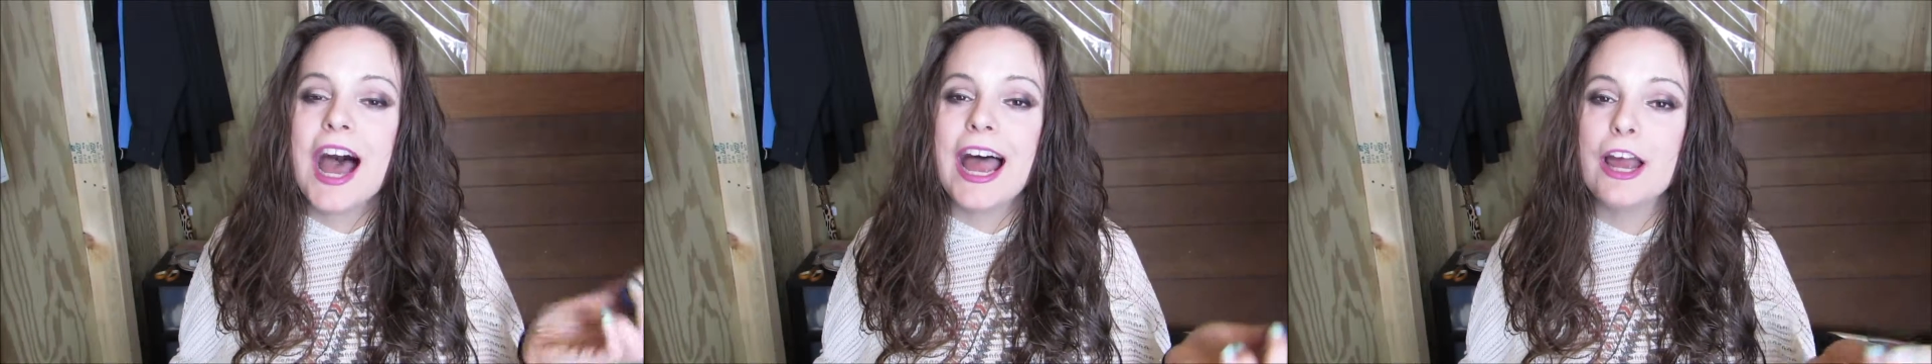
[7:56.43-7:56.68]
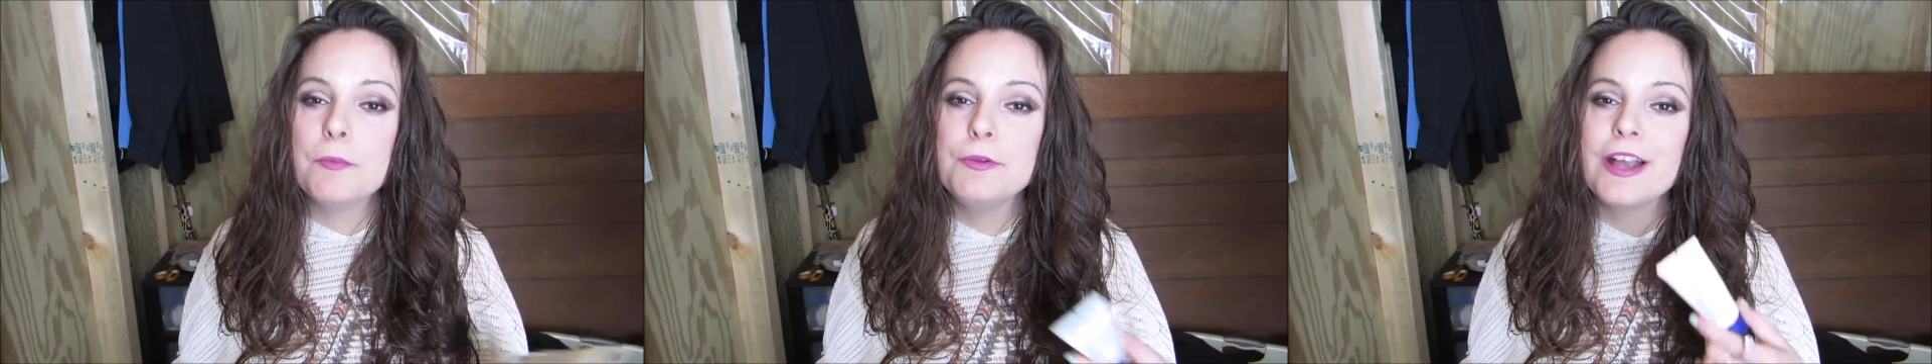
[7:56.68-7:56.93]

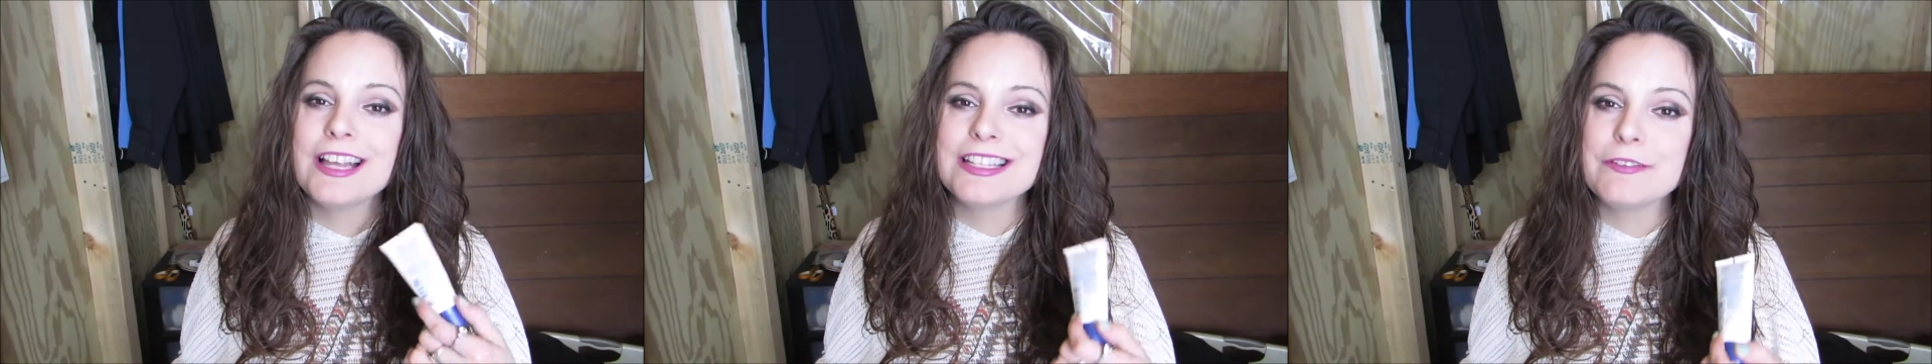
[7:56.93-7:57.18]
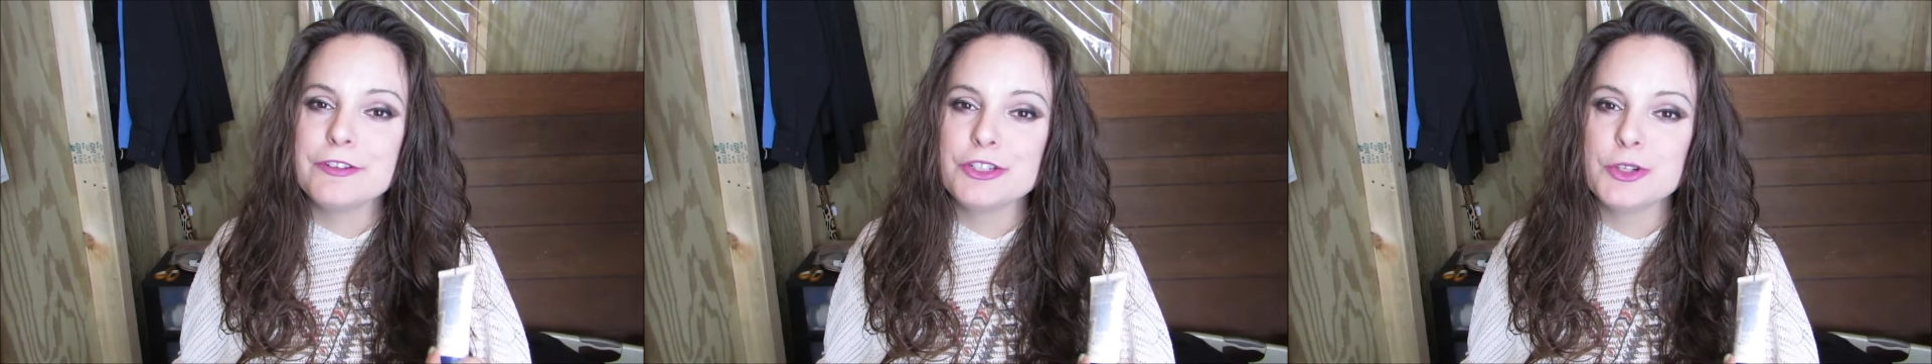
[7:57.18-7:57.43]
I hope you guys
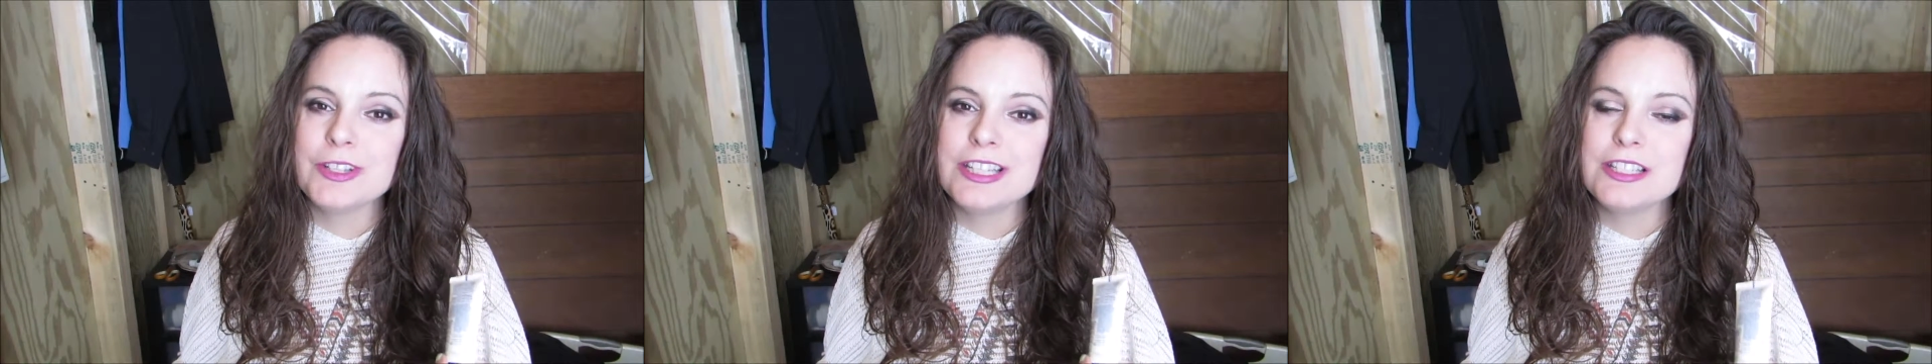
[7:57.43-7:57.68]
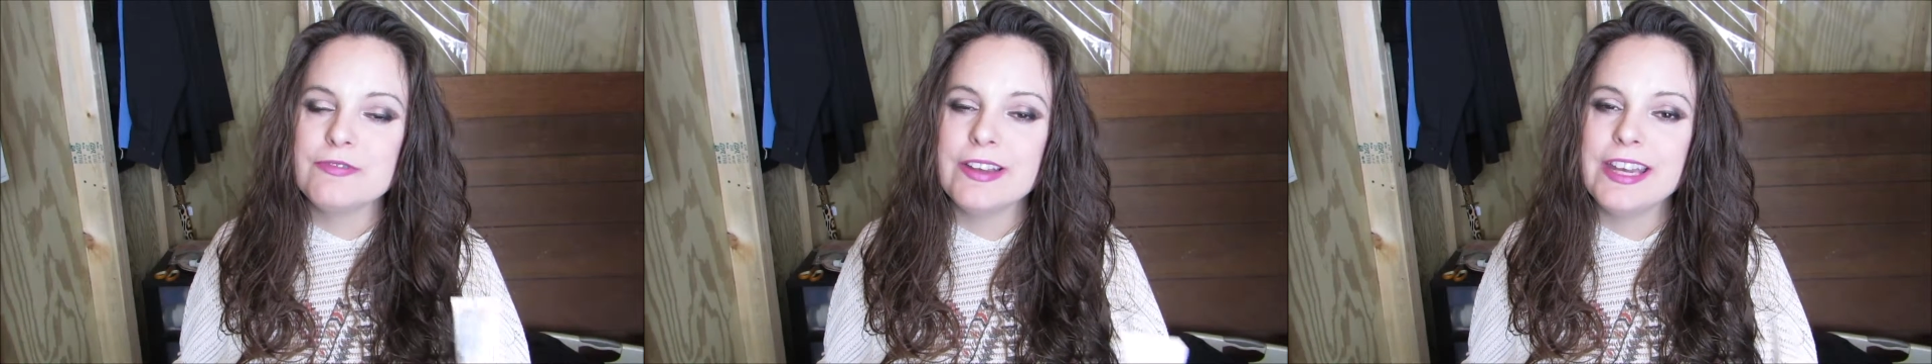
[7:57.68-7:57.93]
have enjoyed
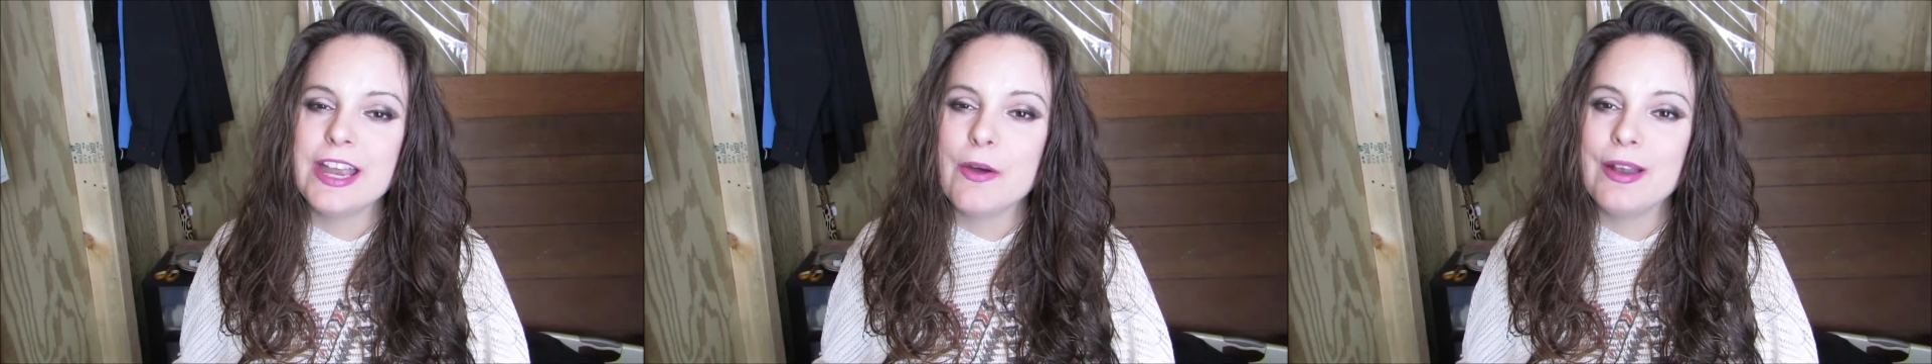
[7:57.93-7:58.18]
this video,